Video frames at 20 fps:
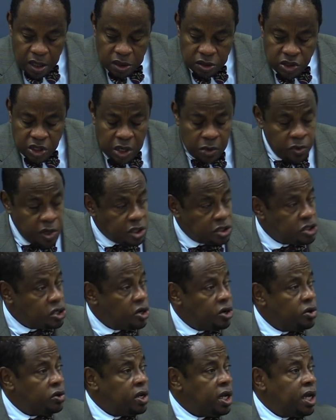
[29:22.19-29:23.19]
So I'm going to
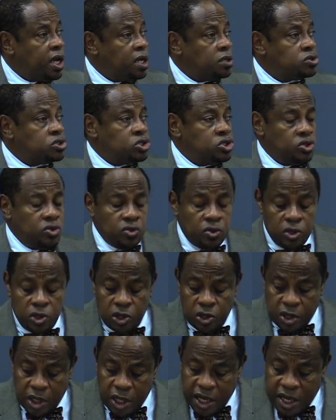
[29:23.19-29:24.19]
turn now to
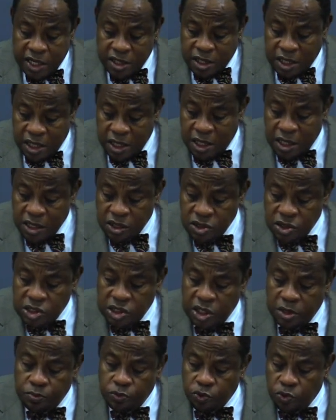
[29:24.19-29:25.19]
look at the
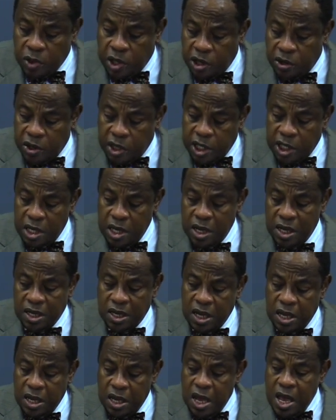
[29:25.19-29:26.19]
contemporary
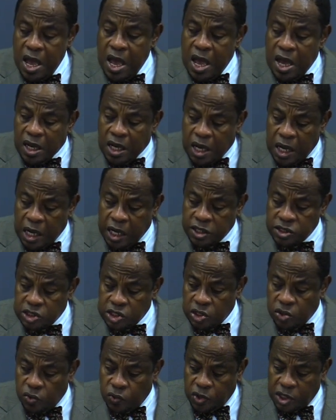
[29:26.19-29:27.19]

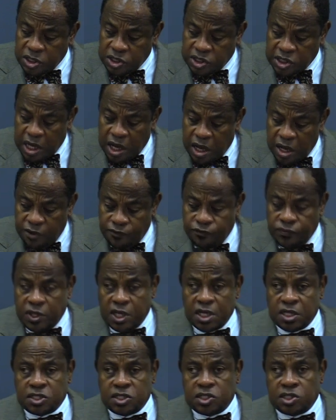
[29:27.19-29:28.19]
consequence of
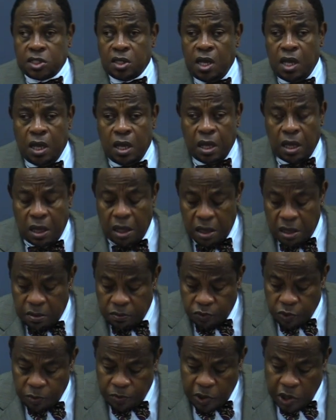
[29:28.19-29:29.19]
this
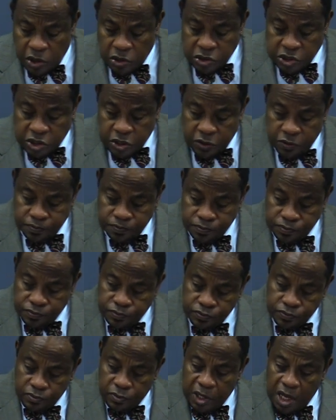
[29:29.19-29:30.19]
um, proposal.
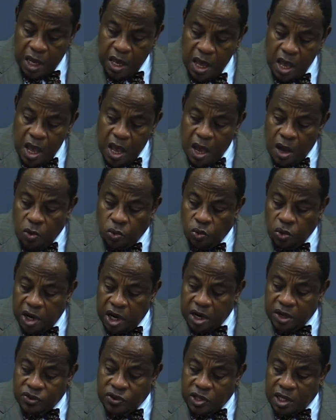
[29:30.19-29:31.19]

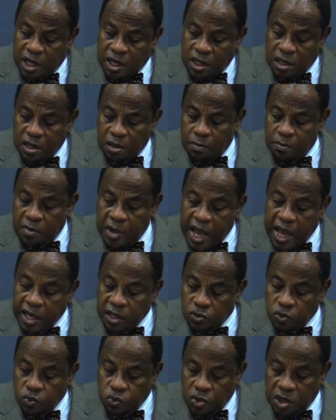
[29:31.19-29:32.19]
Where then
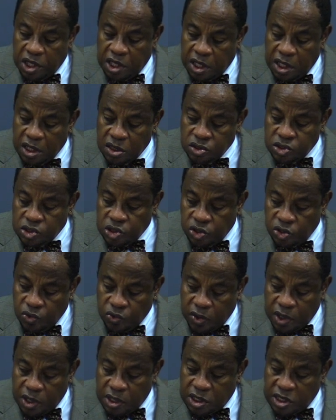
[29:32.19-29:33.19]
might we
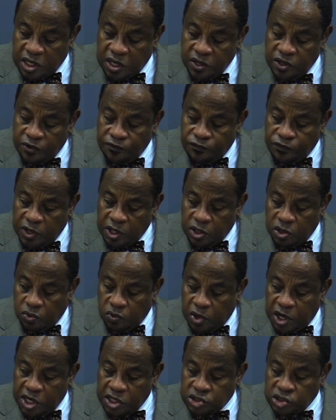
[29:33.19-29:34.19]
intuit the
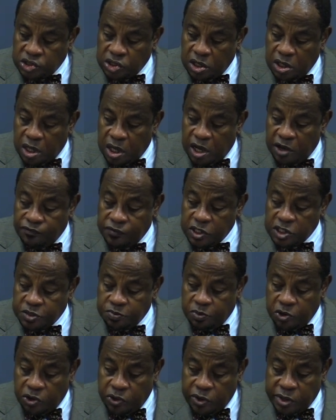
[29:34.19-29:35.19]
figuration of the
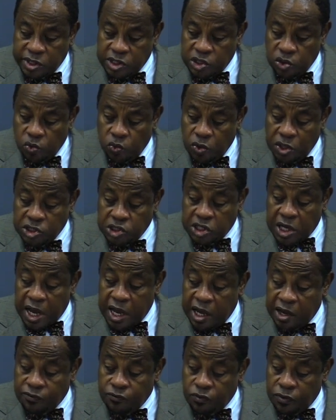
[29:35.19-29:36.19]
Spirit to which
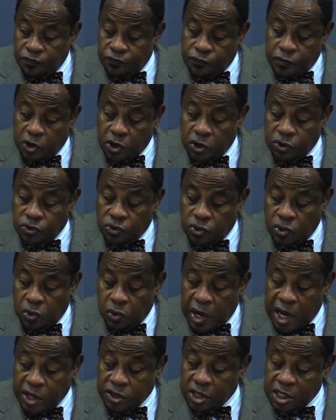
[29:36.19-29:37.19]
I have referred
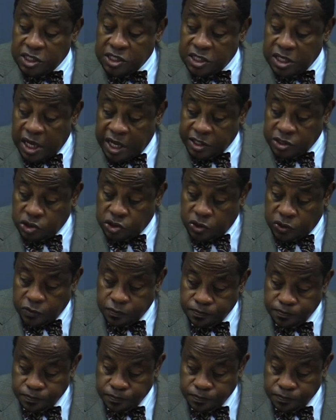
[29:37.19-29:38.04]
throughout this lecture?